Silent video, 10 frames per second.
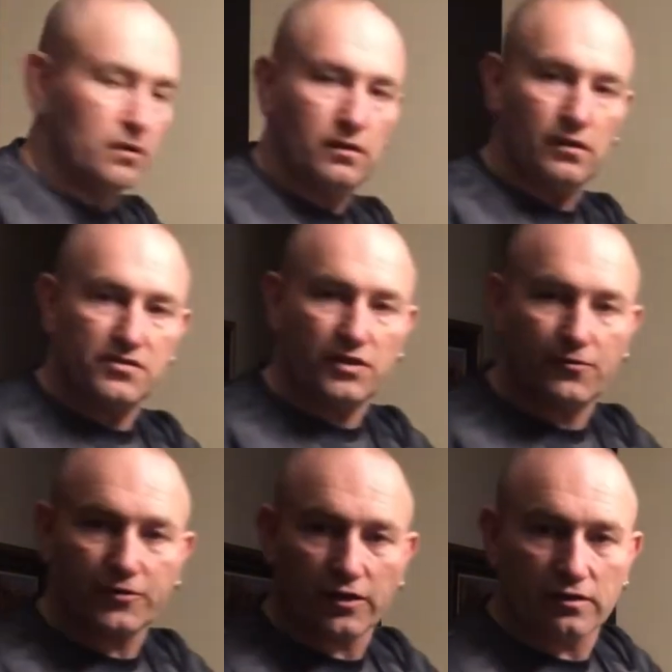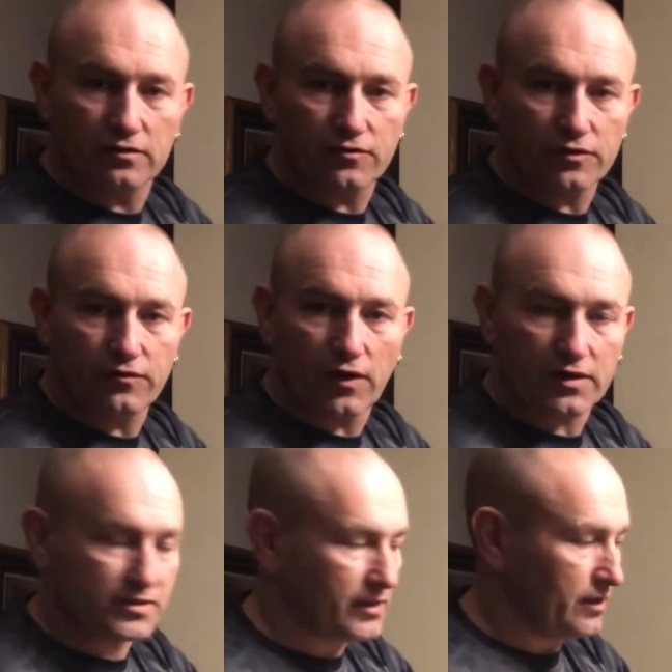A sifter for the Fox
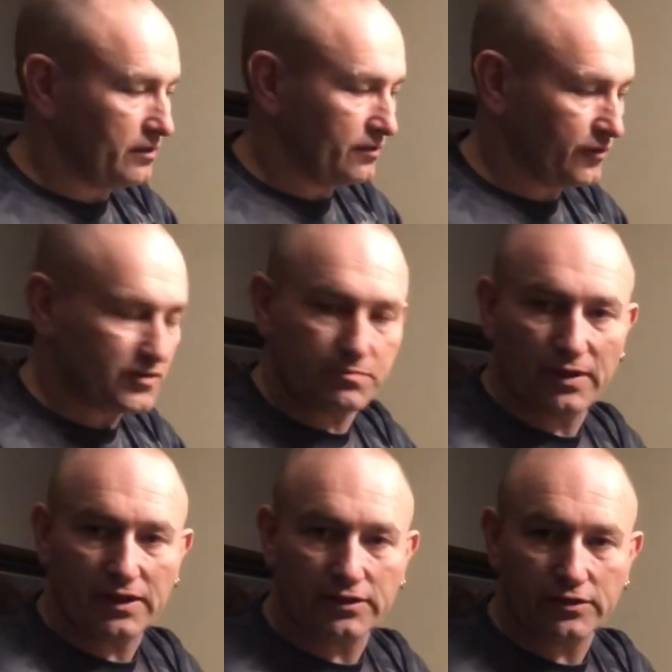Kit for making your